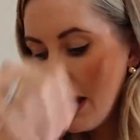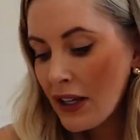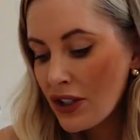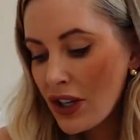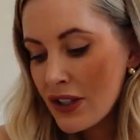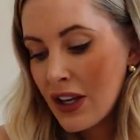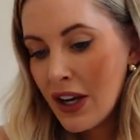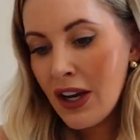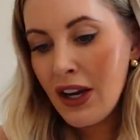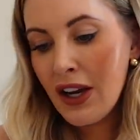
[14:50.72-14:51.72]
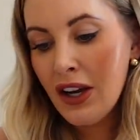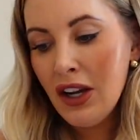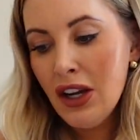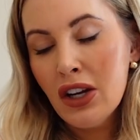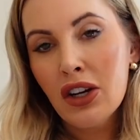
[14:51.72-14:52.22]
matches her
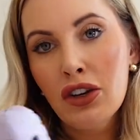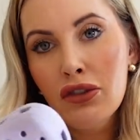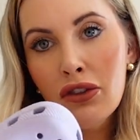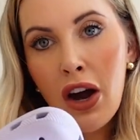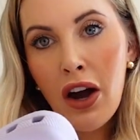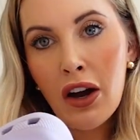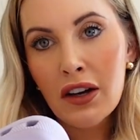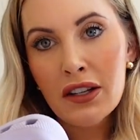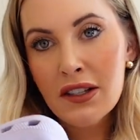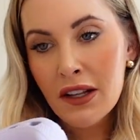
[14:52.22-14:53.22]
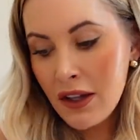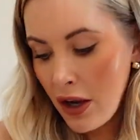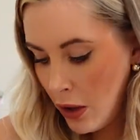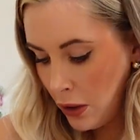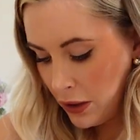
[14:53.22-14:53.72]
Crocs and the
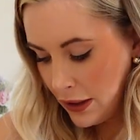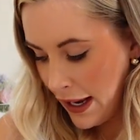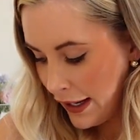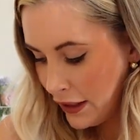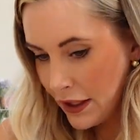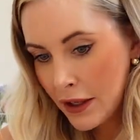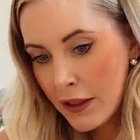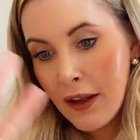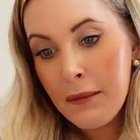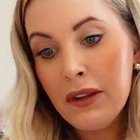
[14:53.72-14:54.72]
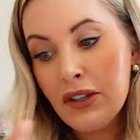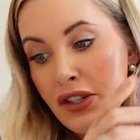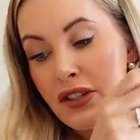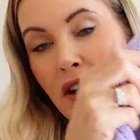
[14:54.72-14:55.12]
whole lilac theme that she's